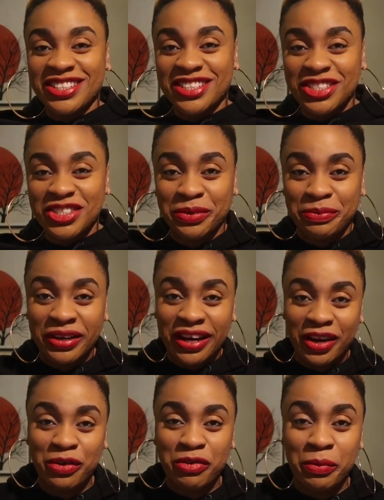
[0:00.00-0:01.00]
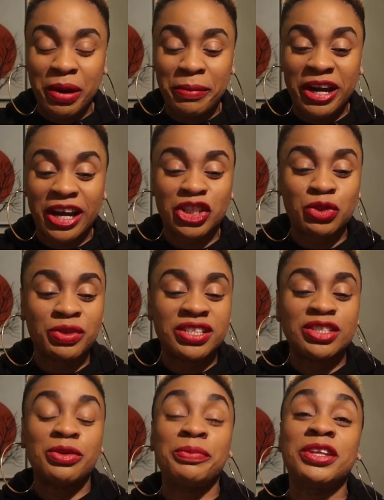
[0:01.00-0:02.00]
So this jumper I got from Primark. I just
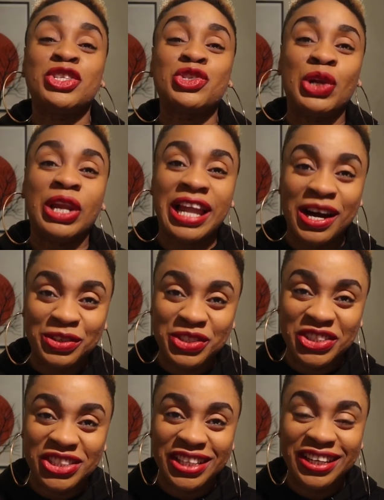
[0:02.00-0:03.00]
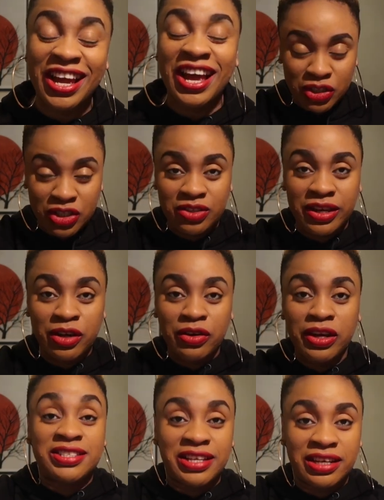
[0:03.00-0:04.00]
wanted something to lounge in. So I
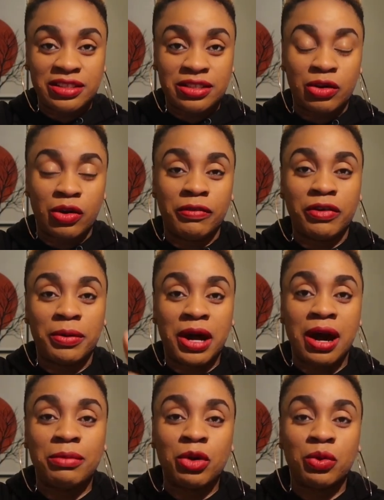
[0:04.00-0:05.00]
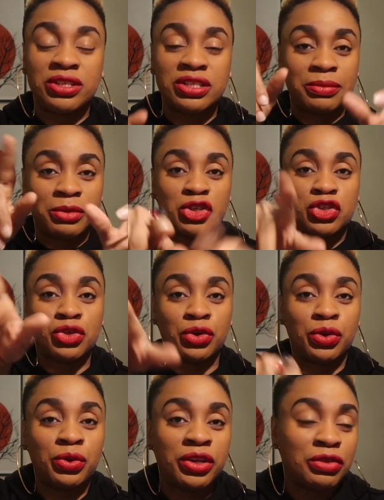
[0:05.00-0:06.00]
got sets of camo ones. I'm going to show
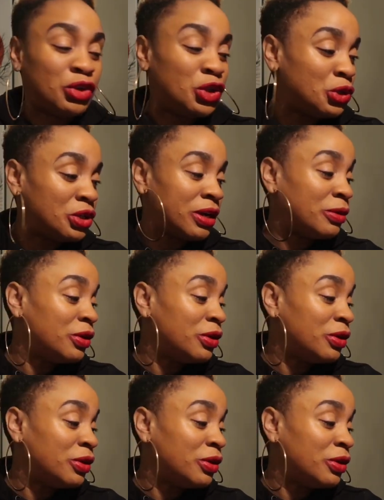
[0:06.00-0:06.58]
you in the video now.